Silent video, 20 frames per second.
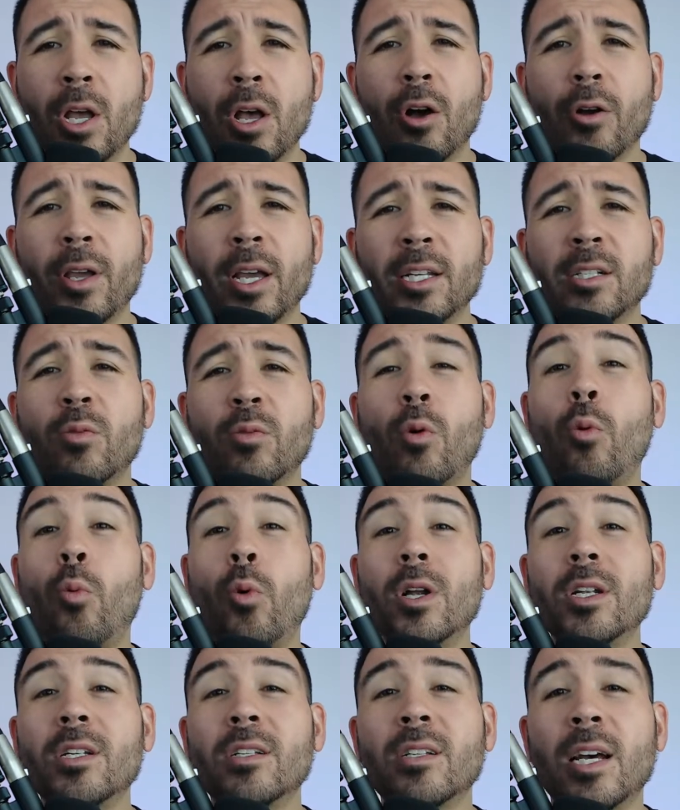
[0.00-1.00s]
Okay, so
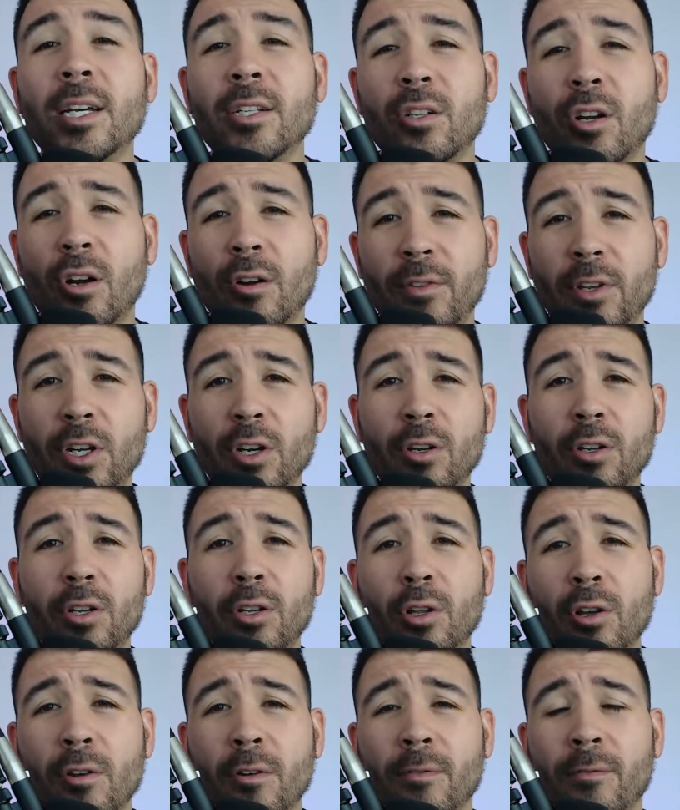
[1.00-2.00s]
what size RV are you
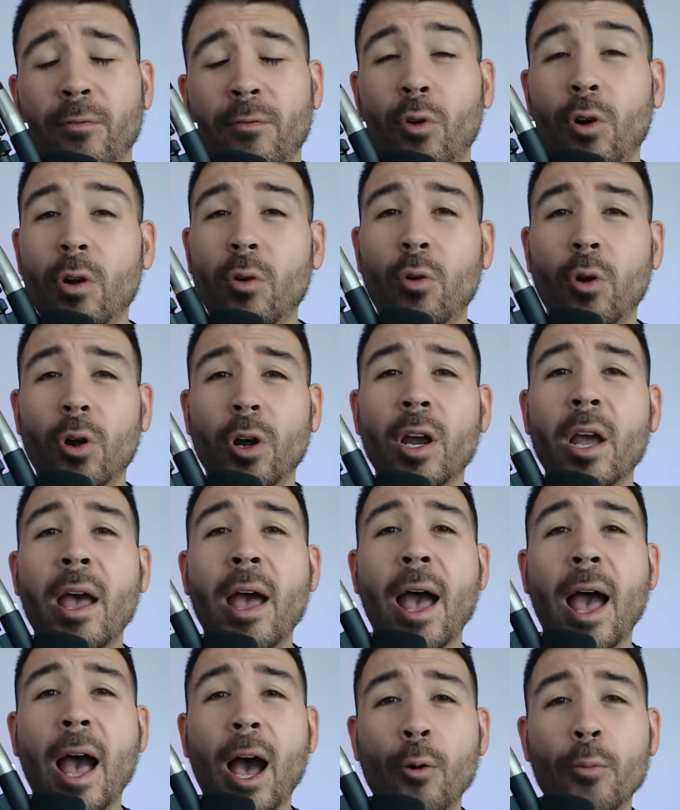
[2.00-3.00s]
looking for? Or
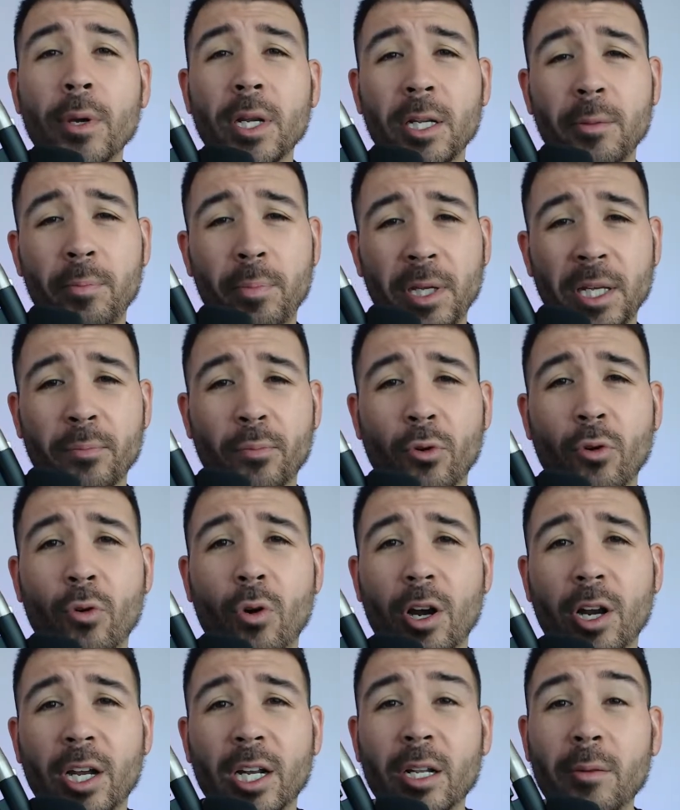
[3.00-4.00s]
how many people
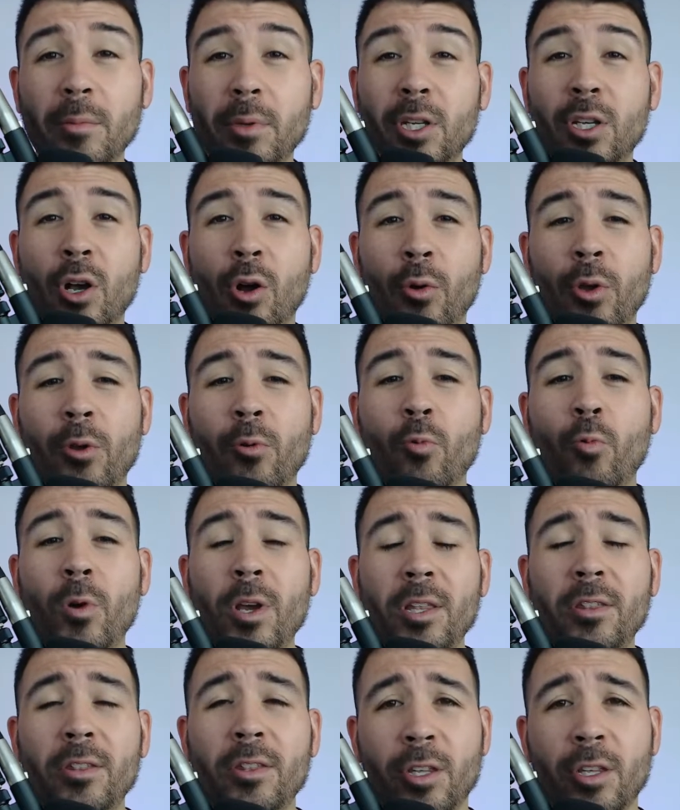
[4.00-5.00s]
are going to be going
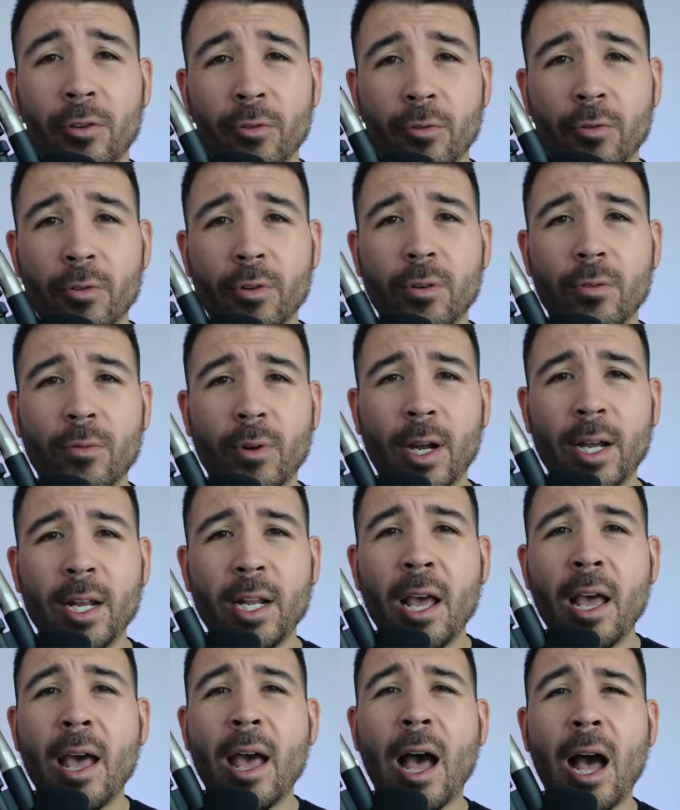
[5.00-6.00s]
with you, right?
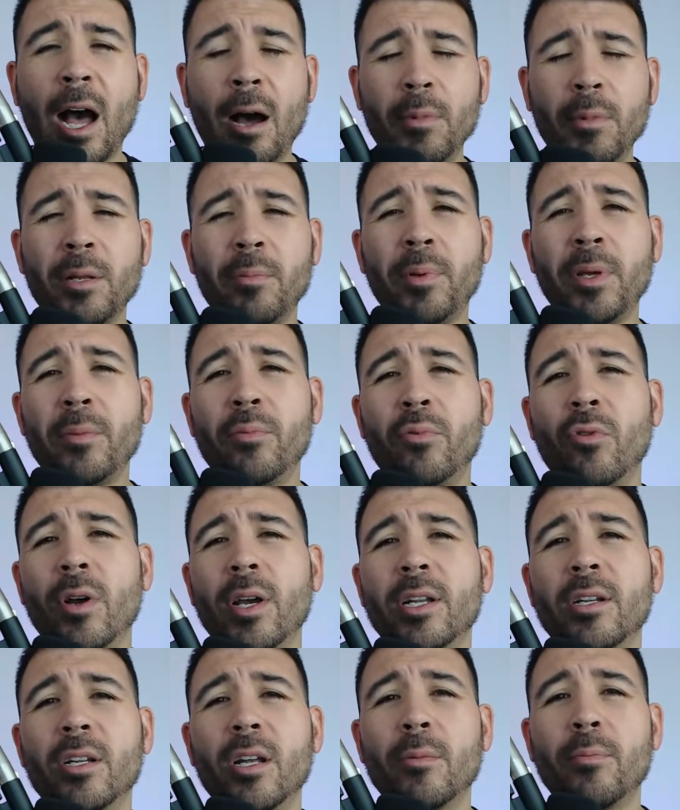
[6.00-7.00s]
How many people
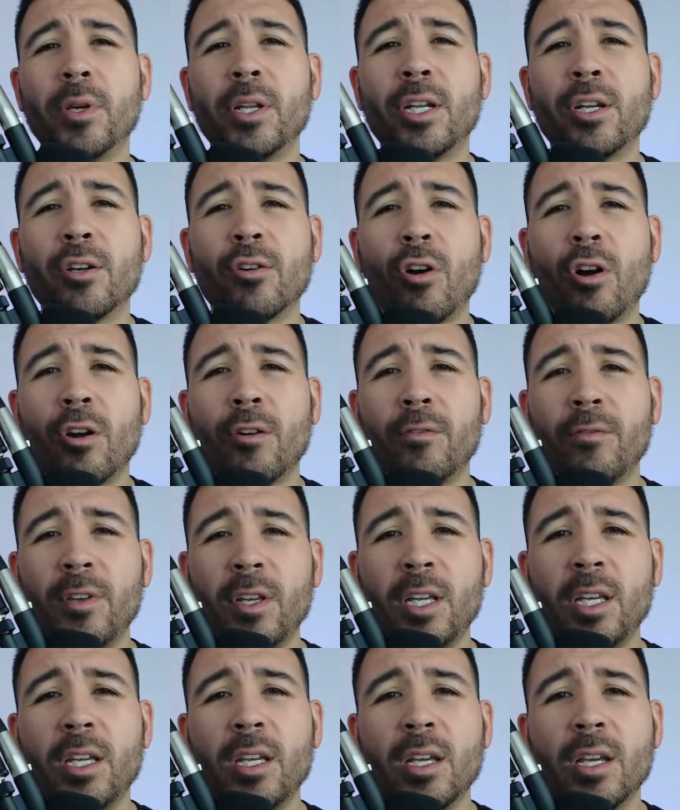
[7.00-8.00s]
end up in your
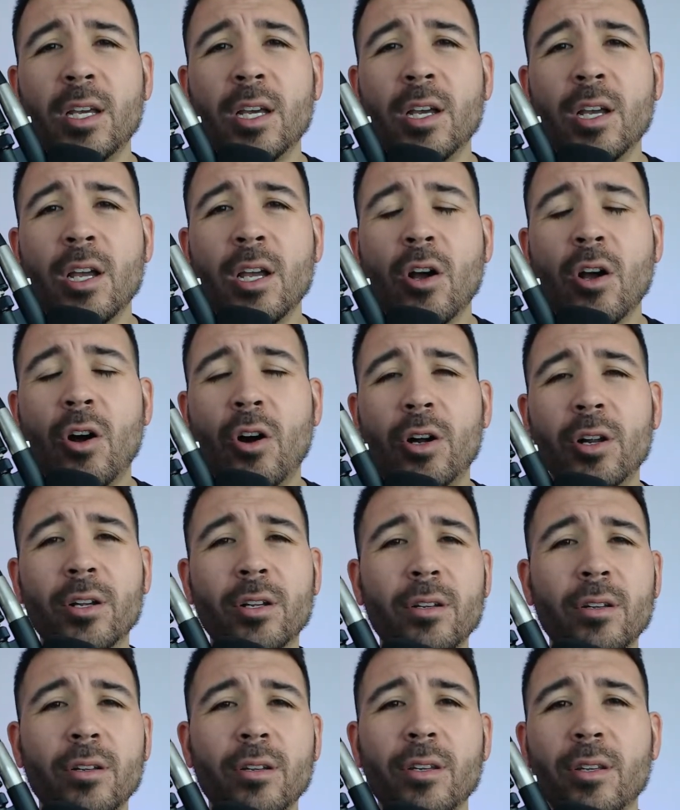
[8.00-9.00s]
RV
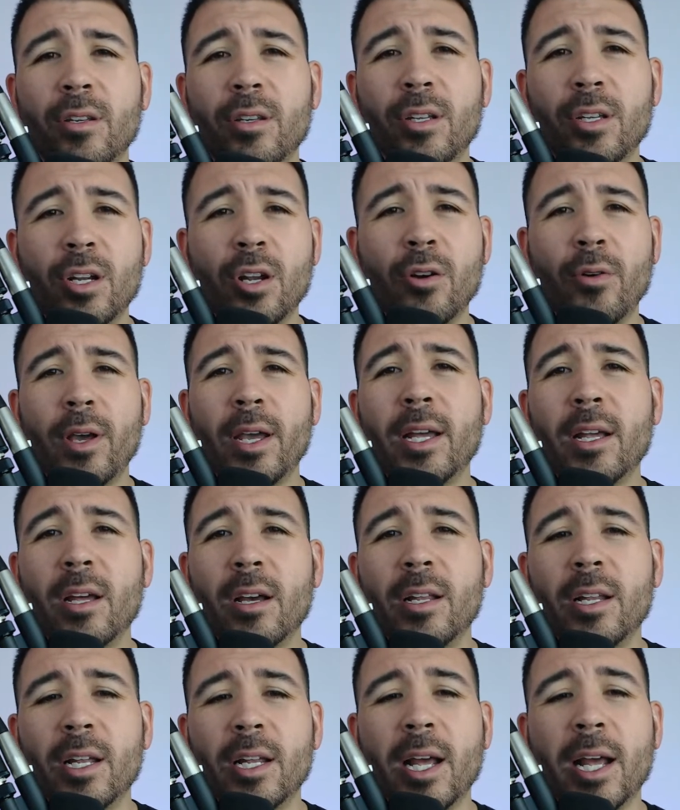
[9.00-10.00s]
on, you know,
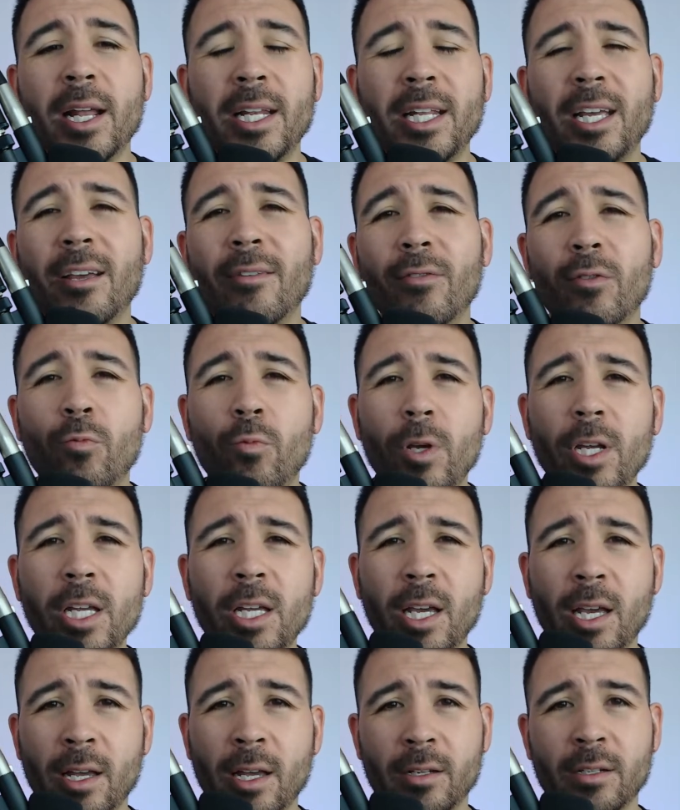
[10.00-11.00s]
any given
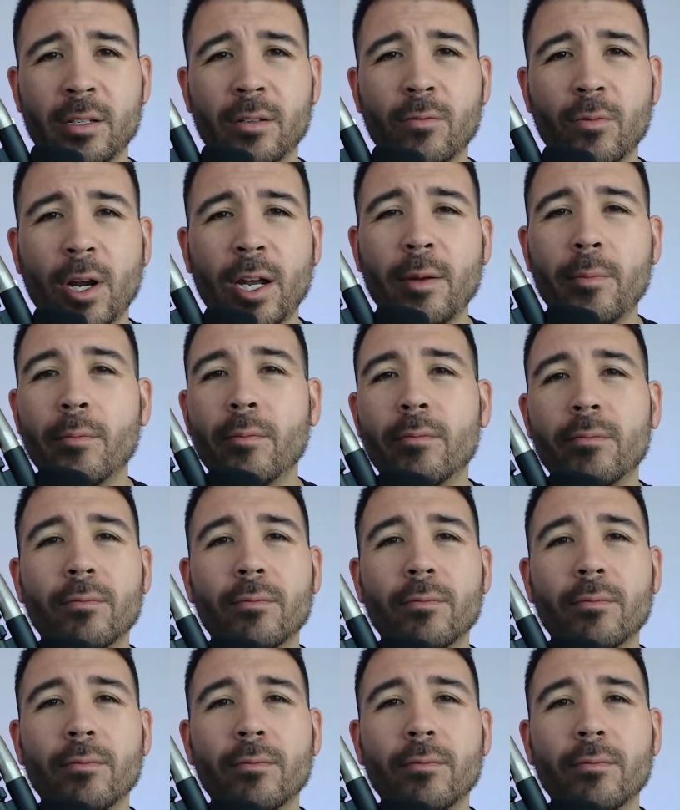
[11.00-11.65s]
weekend, right?